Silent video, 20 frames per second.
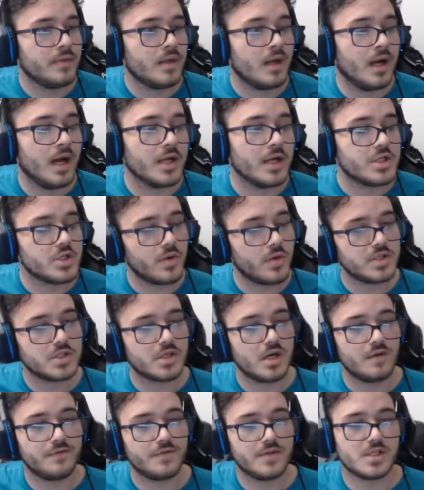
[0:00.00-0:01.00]
uh, Choice
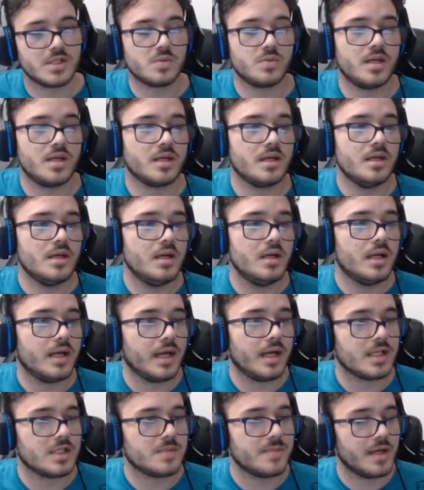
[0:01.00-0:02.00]
Scarf this week,
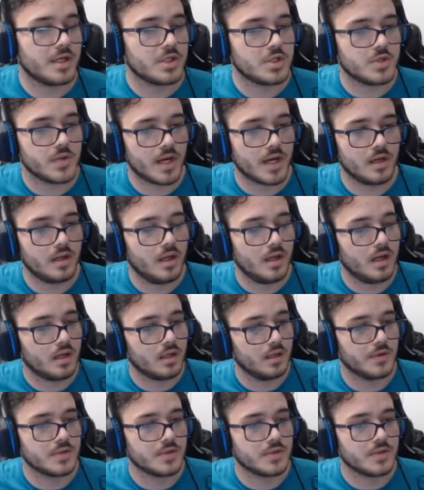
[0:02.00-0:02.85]
Head Smash, Dragon Claw, Close